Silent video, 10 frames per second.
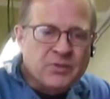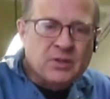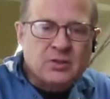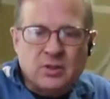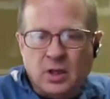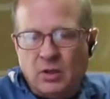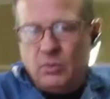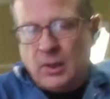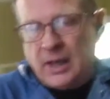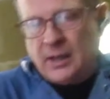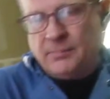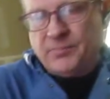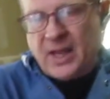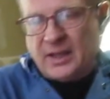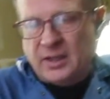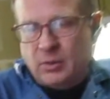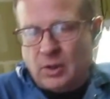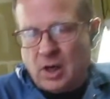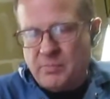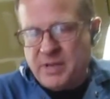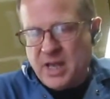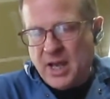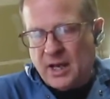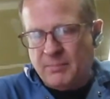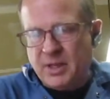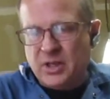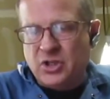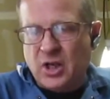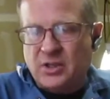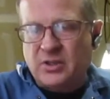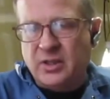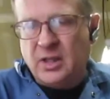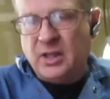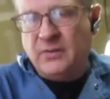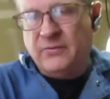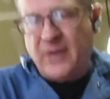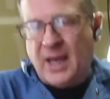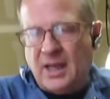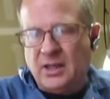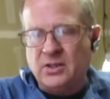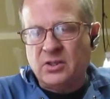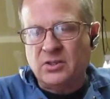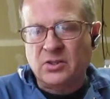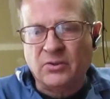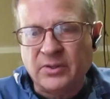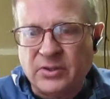So at lower RPM it adjusts the vanes so that